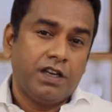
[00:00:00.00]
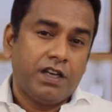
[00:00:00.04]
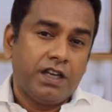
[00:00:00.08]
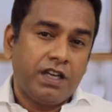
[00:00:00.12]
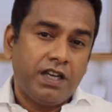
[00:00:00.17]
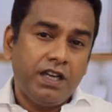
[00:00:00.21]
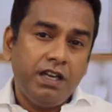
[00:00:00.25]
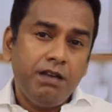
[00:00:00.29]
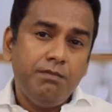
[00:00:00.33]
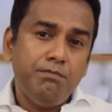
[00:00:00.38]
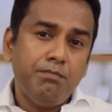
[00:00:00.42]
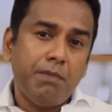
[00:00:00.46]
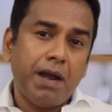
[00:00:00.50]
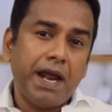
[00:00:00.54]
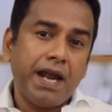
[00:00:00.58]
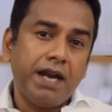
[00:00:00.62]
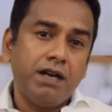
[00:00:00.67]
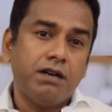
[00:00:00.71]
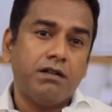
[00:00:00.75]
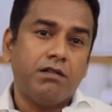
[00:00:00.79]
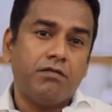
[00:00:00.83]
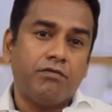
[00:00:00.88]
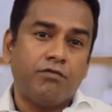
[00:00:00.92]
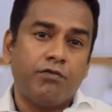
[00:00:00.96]
He
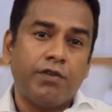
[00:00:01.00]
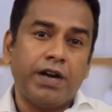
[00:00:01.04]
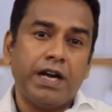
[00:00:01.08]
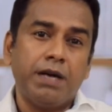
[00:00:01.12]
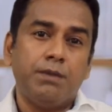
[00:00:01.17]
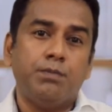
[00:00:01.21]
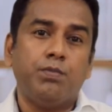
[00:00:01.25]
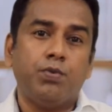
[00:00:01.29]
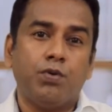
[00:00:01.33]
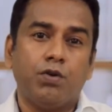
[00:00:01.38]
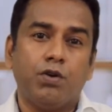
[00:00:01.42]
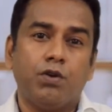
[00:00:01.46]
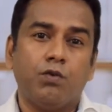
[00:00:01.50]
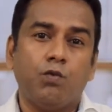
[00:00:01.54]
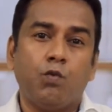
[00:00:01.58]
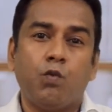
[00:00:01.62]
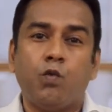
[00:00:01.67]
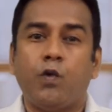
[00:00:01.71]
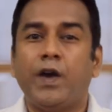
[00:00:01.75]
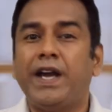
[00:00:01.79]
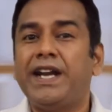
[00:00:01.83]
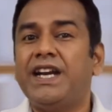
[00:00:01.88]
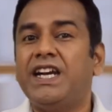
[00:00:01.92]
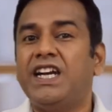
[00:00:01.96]
made Red Bull
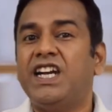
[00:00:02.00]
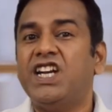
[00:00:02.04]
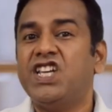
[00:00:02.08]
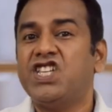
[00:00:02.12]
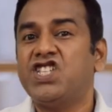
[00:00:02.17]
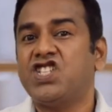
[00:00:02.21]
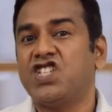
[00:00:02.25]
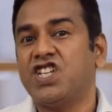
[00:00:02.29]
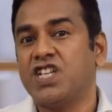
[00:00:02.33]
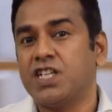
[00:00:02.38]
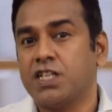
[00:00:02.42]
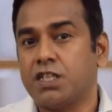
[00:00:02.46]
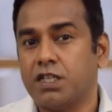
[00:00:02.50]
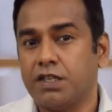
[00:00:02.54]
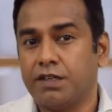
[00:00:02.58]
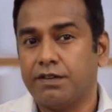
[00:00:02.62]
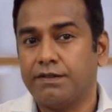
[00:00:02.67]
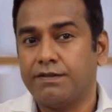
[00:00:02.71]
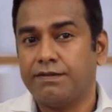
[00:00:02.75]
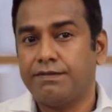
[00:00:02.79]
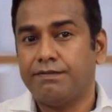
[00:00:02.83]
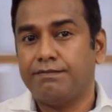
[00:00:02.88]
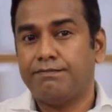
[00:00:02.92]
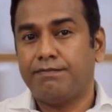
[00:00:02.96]
very
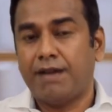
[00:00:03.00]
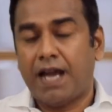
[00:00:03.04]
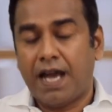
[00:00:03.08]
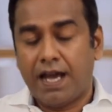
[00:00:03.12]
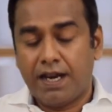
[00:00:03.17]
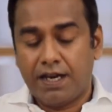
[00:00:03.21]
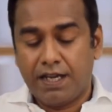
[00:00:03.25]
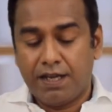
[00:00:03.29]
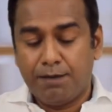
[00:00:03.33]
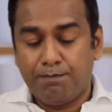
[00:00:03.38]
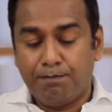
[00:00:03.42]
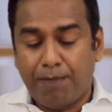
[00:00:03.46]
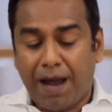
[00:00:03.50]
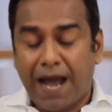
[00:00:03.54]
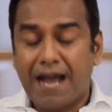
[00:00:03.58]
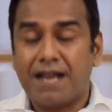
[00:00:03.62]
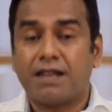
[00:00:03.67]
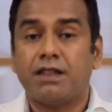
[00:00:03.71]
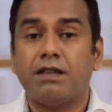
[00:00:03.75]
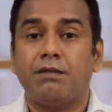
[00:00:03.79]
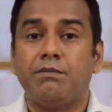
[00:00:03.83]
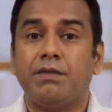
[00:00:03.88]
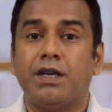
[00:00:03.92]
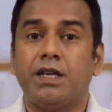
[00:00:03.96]
distinctive and he
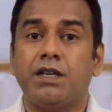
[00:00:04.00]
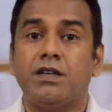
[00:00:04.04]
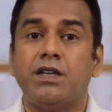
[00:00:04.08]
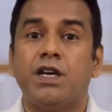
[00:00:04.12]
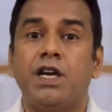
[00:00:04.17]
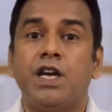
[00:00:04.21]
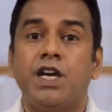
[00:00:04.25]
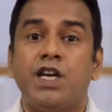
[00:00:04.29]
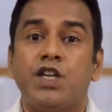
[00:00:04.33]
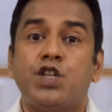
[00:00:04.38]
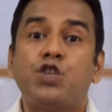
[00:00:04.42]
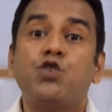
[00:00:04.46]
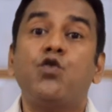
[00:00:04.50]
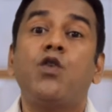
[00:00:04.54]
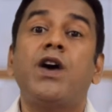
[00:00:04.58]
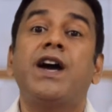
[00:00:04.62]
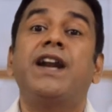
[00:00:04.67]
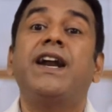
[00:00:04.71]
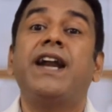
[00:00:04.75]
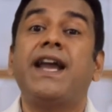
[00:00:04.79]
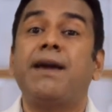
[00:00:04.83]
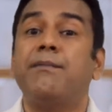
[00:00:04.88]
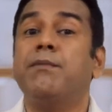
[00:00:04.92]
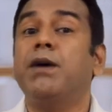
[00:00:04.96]
packed them in
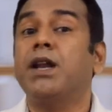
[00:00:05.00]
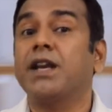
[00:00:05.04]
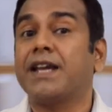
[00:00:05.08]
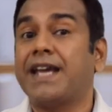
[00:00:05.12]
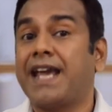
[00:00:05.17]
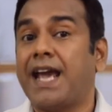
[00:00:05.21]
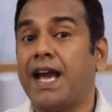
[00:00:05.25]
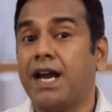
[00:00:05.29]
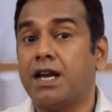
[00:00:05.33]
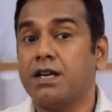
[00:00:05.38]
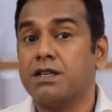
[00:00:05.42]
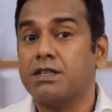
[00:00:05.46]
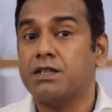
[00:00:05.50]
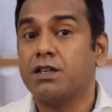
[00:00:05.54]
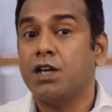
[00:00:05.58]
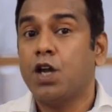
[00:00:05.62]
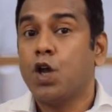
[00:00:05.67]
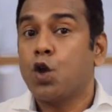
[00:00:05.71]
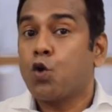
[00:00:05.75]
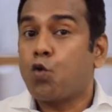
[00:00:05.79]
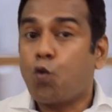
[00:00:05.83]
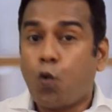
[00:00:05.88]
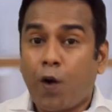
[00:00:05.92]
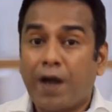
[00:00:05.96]
200 ml cans,
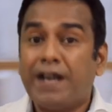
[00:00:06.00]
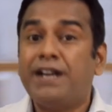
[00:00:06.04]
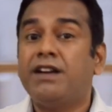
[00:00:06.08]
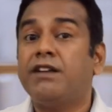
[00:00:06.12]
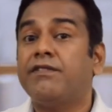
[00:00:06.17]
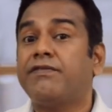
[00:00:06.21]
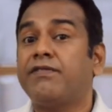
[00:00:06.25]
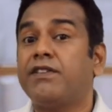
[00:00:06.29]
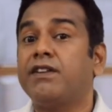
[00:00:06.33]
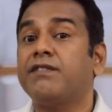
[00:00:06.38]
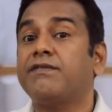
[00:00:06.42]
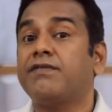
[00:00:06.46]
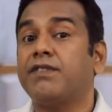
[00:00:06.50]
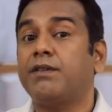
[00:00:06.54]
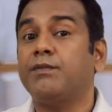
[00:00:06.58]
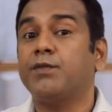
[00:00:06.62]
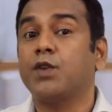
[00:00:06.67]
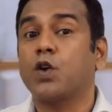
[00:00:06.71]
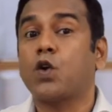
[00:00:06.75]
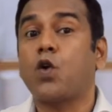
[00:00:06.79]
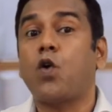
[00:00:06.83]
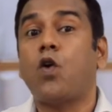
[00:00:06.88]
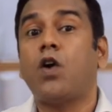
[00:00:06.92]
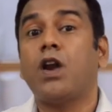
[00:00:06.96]
quite different from
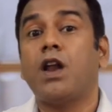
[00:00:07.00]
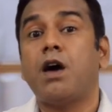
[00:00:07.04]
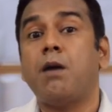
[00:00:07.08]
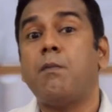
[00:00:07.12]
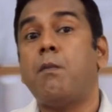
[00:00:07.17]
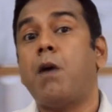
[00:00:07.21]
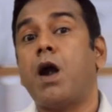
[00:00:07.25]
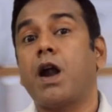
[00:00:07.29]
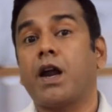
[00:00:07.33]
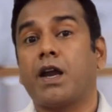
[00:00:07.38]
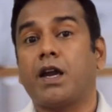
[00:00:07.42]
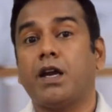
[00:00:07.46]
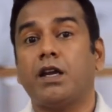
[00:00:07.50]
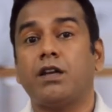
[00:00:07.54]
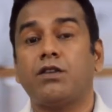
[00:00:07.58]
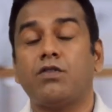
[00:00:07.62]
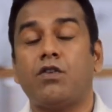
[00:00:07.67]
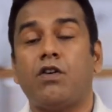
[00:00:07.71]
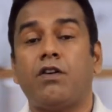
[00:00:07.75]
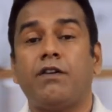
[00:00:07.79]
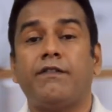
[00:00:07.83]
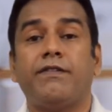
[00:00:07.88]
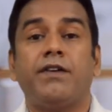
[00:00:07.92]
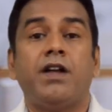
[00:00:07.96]
the cola market
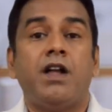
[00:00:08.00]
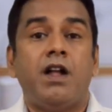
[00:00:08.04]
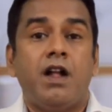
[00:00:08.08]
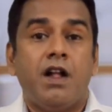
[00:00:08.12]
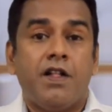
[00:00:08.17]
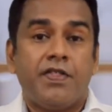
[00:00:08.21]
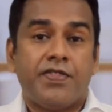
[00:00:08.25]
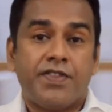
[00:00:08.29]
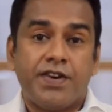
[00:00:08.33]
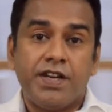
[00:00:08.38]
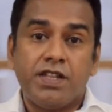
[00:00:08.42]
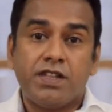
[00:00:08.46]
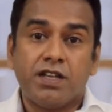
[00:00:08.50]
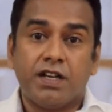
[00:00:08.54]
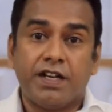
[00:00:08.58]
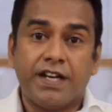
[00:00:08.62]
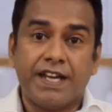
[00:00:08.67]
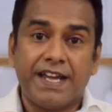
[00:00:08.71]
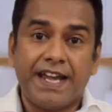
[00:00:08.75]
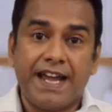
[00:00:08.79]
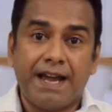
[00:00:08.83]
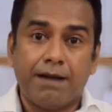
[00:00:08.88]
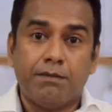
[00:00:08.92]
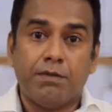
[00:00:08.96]
of
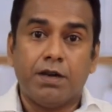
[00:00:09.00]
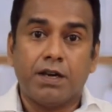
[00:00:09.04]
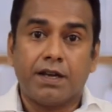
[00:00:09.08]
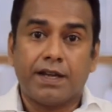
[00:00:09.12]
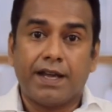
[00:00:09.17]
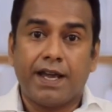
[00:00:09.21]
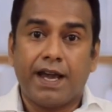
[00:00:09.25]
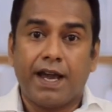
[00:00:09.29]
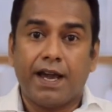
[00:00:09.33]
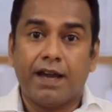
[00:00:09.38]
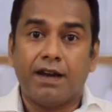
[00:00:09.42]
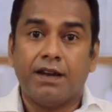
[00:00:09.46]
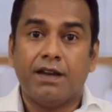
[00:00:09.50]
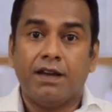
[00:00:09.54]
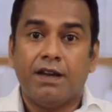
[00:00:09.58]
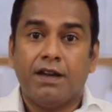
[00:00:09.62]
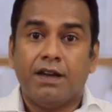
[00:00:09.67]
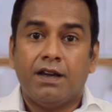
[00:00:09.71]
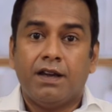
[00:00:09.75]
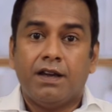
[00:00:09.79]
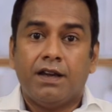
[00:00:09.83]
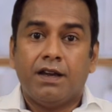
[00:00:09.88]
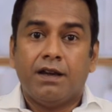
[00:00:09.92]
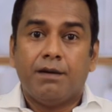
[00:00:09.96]
330 ml can
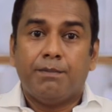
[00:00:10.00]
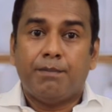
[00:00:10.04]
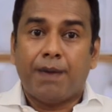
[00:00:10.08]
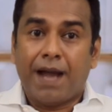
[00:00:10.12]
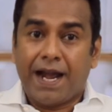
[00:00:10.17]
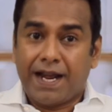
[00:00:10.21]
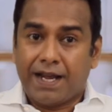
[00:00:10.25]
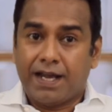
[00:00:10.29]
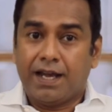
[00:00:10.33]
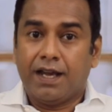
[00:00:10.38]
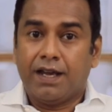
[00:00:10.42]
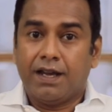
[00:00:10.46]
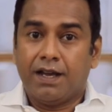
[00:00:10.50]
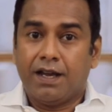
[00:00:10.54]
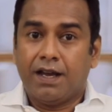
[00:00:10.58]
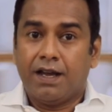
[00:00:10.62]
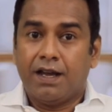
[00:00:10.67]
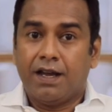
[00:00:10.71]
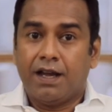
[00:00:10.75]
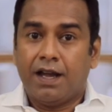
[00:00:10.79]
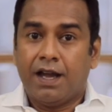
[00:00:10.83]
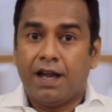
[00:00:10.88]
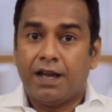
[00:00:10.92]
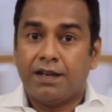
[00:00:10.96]
packing.
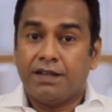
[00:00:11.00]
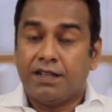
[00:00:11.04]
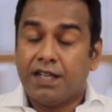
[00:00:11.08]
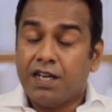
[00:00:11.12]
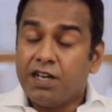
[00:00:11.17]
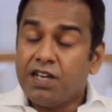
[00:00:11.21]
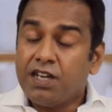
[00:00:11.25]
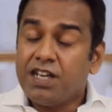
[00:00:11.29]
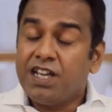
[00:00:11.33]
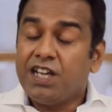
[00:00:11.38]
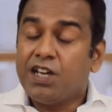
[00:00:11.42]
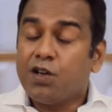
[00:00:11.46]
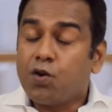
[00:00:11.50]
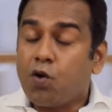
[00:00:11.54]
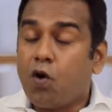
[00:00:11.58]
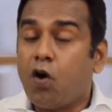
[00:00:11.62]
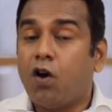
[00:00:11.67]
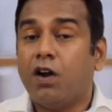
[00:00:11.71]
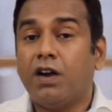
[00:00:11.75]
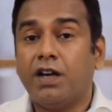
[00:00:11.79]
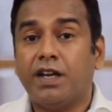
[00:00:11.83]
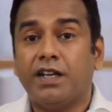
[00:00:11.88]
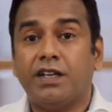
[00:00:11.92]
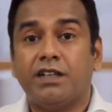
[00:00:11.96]
And then he
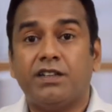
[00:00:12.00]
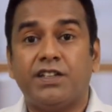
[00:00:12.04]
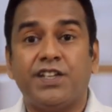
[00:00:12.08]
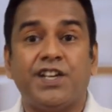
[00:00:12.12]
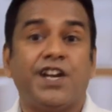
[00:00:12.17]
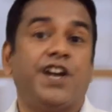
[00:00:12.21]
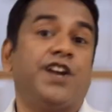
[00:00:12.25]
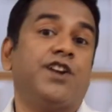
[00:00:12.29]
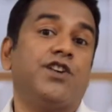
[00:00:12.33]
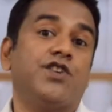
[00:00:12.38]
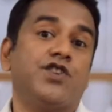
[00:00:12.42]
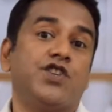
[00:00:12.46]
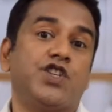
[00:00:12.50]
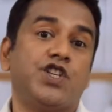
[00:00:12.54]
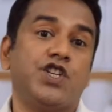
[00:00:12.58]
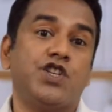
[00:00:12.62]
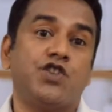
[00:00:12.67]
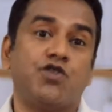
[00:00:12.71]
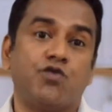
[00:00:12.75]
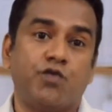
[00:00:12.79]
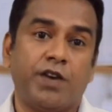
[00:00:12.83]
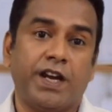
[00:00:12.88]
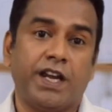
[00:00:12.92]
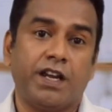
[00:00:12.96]
called it the energy
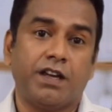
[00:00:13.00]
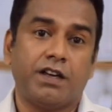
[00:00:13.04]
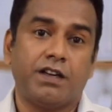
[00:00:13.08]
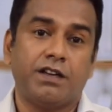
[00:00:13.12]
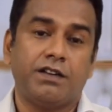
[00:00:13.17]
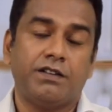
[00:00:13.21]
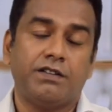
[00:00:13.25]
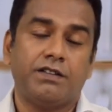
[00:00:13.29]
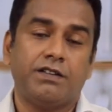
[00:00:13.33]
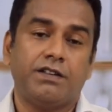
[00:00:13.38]
drink.